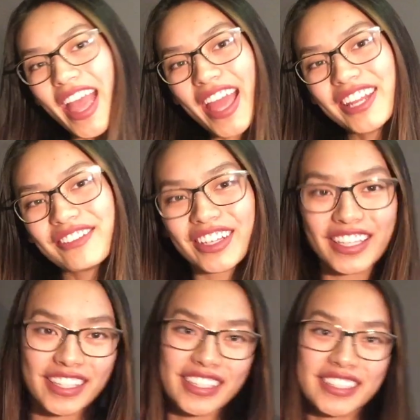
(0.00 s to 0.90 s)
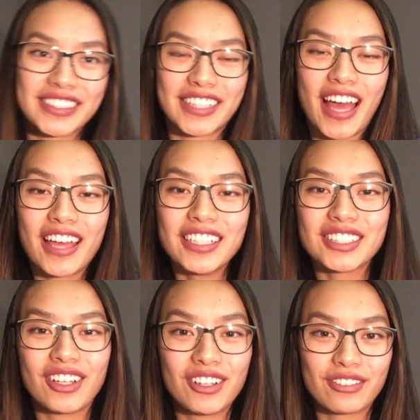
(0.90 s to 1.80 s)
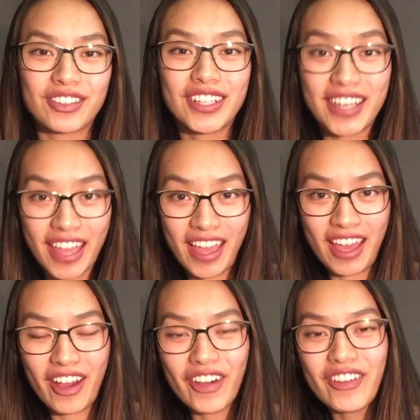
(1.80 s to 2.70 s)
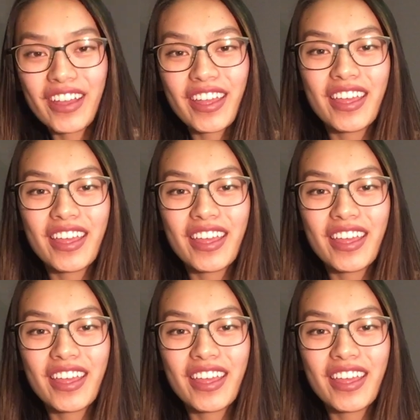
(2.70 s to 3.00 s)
Anyways, that is all for now.